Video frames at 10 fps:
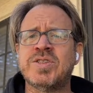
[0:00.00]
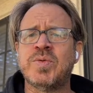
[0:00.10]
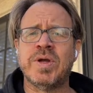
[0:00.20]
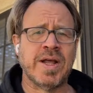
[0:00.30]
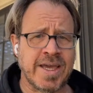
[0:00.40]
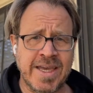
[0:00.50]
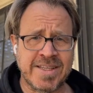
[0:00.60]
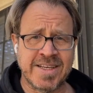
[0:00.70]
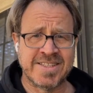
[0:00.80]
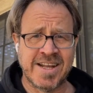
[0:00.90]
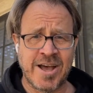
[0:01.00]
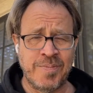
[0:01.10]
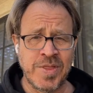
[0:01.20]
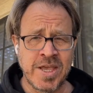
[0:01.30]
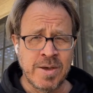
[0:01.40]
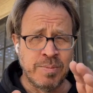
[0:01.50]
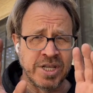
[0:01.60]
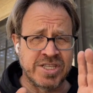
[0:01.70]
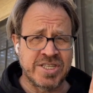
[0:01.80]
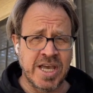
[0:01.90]
That's weird. I can't test that out.
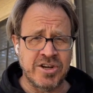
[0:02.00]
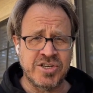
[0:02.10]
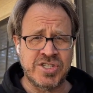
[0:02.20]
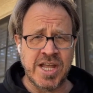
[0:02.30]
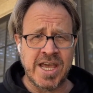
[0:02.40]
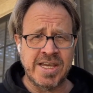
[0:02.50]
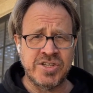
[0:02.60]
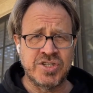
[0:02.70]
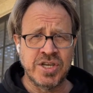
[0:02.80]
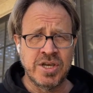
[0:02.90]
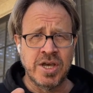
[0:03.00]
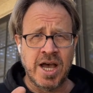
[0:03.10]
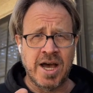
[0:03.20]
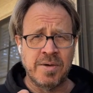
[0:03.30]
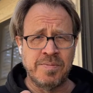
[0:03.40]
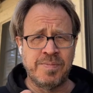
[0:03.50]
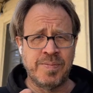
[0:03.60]
But Center Stage uh,